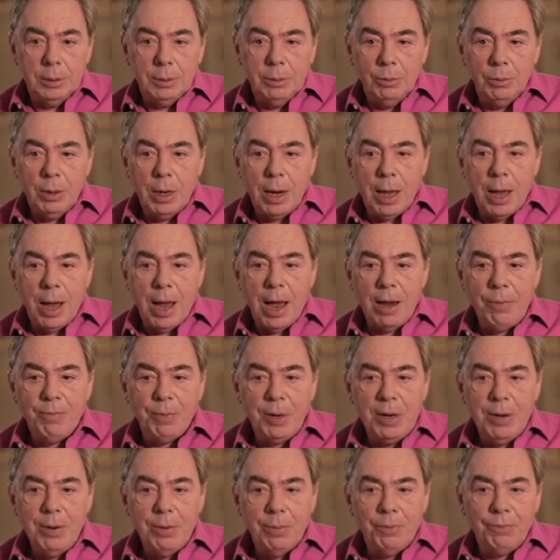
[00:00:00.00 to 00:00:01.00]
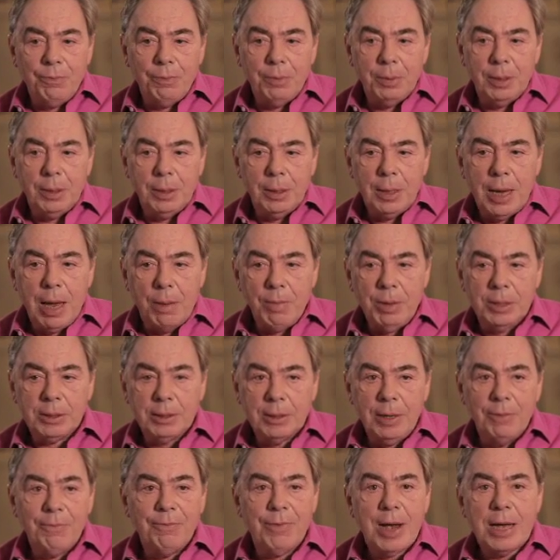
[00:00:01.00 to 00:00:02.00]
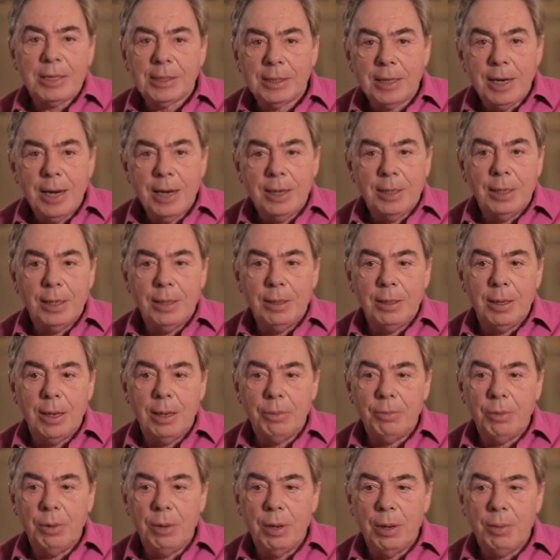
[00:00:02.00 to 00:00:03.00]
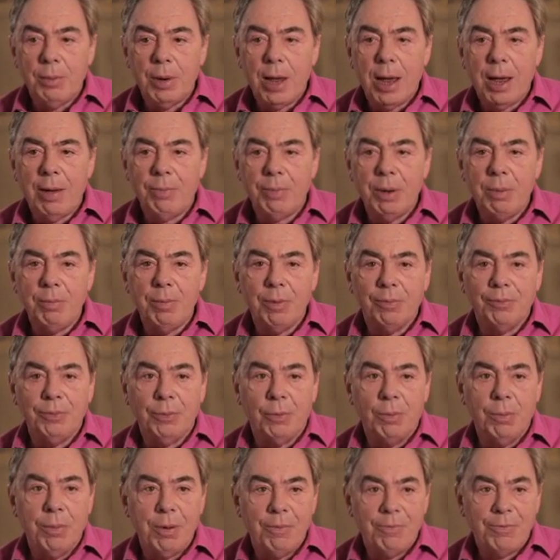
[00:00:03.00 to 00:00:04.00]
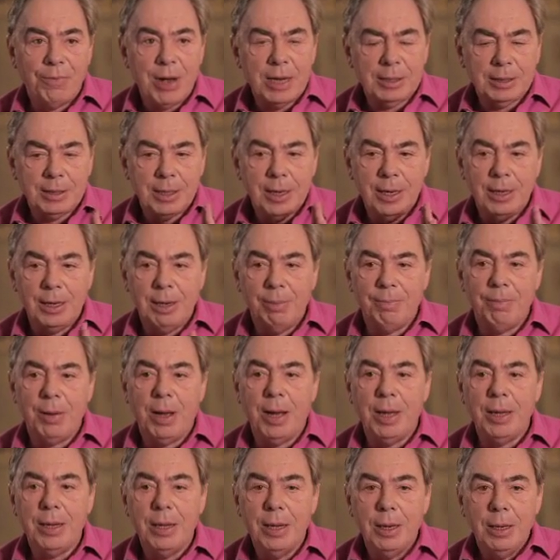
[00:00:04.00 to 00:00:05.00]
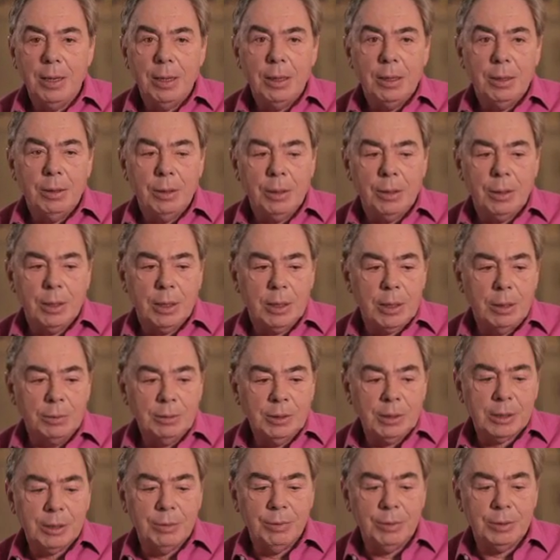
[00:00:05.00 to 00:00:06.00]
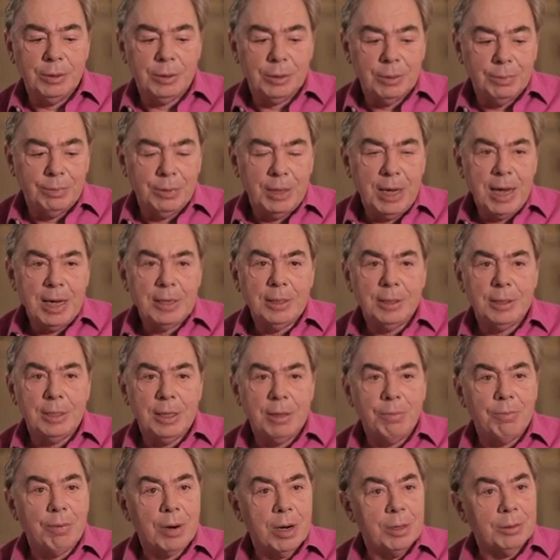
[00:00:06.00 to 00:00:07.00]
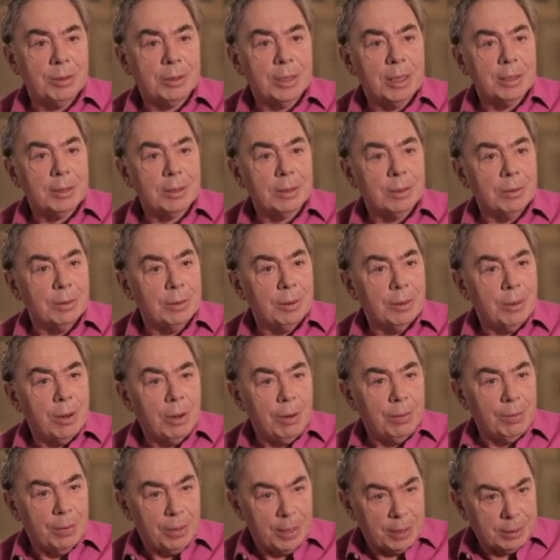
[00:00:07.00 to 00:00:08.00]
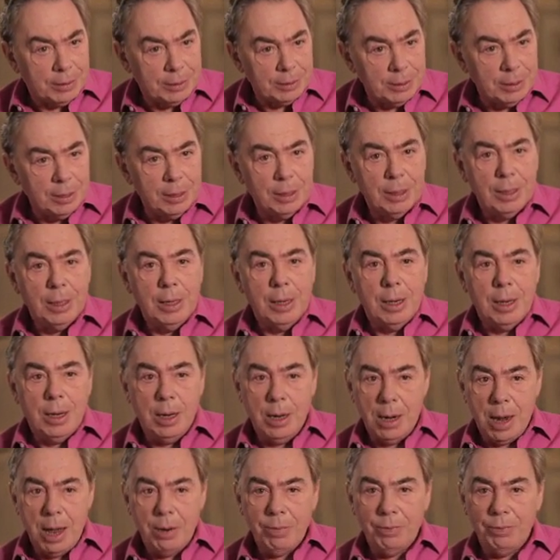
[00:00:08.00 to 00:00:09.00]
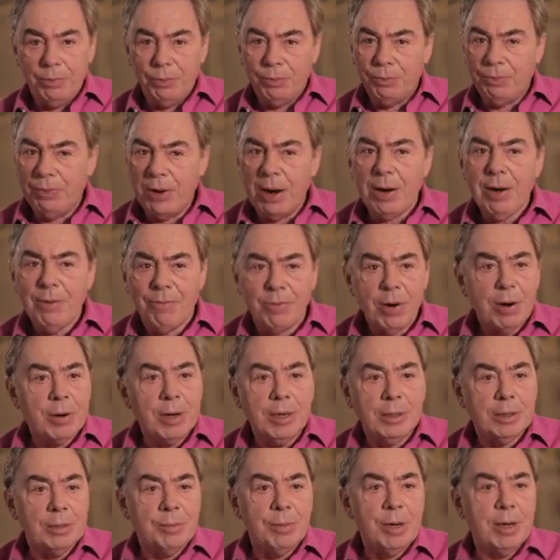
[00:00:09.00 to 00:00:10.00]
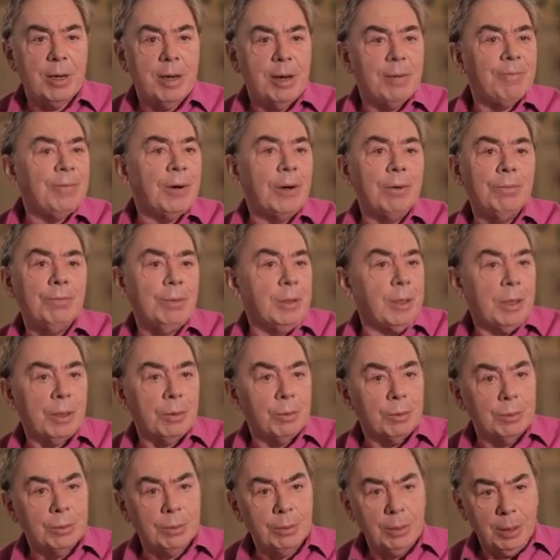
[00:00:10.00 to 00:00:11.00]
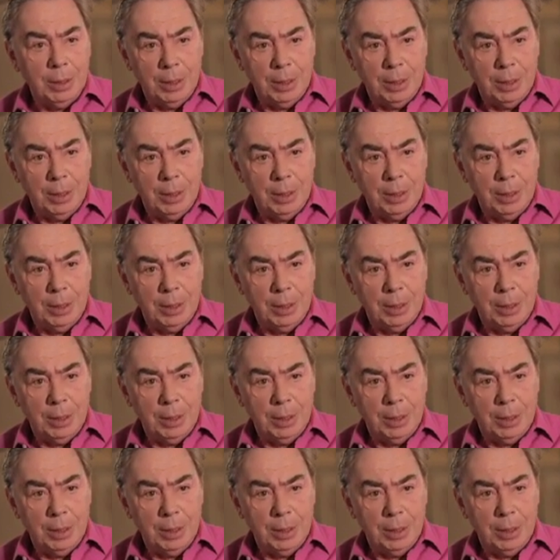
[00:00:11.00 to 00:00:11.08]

Well, I must say, fascinated, I mean, have been before, but fascinated by the consequences of the editing process on this. And I was very, very intimately involved with it all.